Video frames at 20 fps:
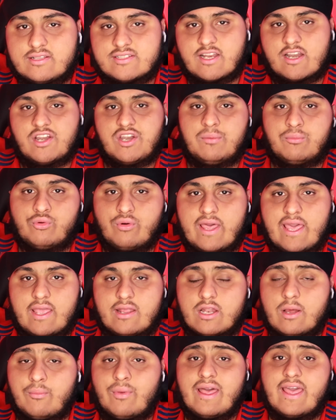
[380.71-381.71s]
to that
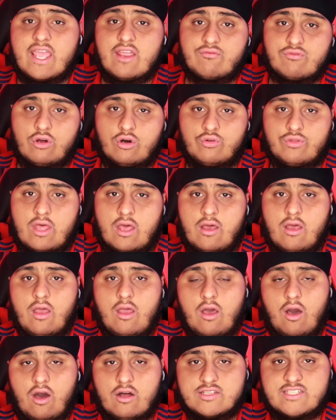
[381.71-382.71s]
number eight role that
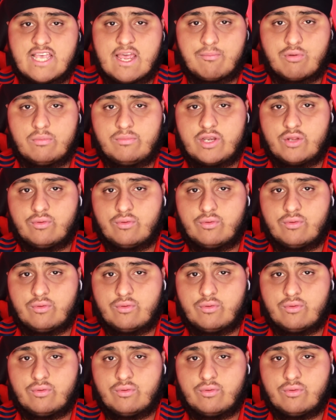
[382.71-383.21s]
Arteta probably